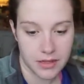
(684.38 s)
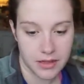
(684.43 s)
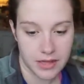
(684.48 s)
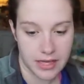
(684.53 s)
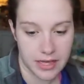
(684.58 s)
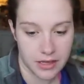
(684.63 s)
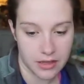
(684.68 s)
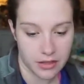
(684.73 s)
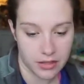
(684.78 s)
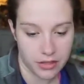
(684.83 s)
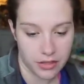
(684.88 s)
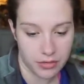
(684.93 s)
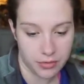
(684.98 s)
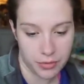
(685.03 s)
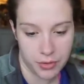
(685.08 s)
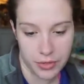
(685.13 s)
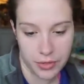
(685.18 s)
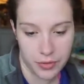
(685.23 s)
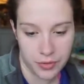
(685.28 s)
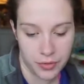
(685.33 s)
like
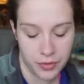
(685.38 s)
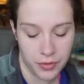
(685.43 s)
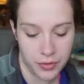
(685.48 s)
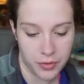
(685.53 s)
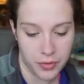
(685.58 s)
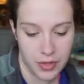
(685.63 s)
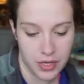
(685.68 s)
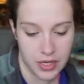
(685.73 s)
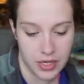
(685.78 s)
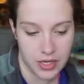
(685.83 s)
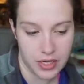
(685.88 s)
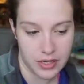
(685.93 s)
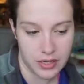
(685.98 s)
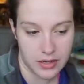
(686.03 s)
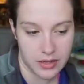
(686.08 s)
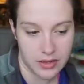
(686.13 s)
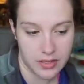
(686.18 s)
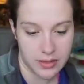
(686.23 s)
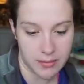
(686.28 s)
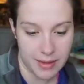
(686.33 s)
through
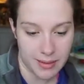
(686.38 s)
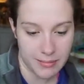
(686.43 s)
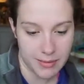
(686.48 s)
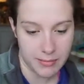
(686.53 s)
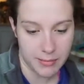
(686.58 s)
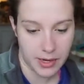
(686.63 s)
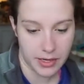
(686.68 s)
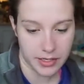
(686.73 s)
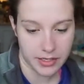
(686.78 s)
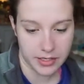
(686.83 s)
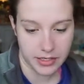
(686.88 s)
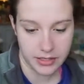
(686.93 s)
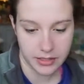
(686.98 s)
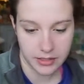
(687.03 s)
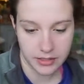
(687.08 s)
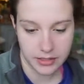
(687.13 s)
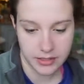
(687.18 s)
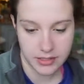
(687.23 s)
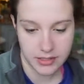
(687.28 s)
the baby monitor.